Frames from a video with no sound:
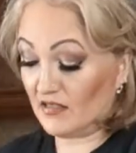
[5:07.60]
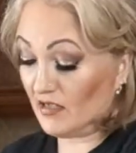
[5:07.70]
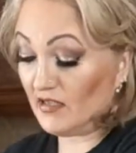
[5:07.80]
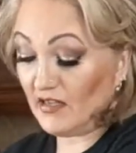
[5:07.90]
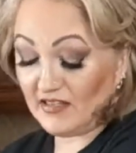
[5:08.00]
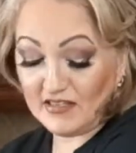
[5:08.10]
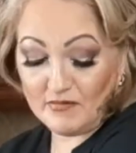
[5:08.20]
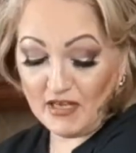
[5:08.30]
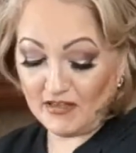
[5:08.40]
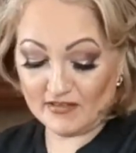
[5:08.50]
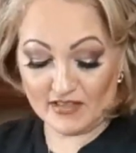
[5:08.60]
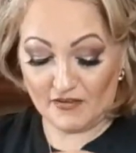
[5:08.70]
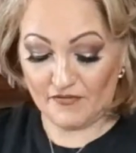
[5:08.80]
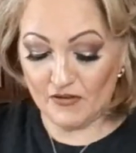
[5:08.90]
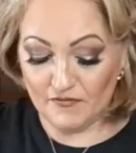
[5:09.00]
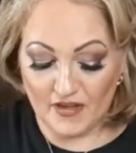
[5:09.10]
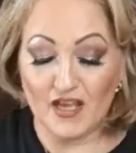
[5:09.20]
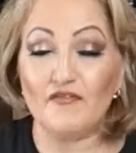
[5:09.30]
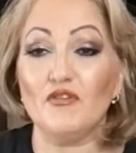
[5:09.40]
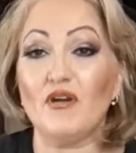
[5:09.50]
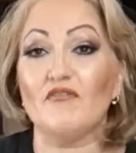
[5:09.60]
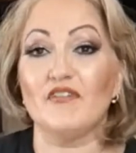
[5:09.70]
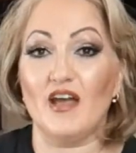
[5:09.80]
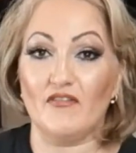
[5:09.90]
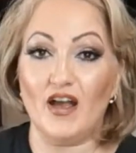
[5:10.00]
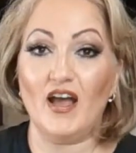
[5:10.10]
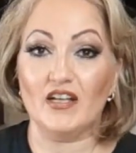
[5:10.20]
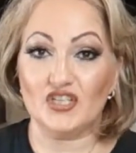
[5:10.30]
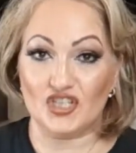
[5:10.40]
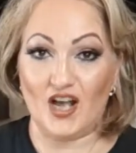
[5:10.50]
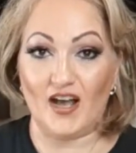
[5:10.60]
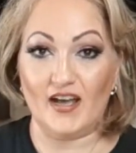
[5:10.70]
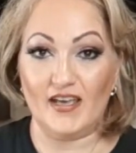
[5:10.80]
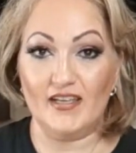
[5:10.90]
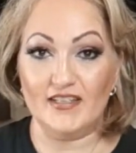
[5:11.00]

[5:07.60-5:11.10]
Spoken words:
it smells. If you have never had chai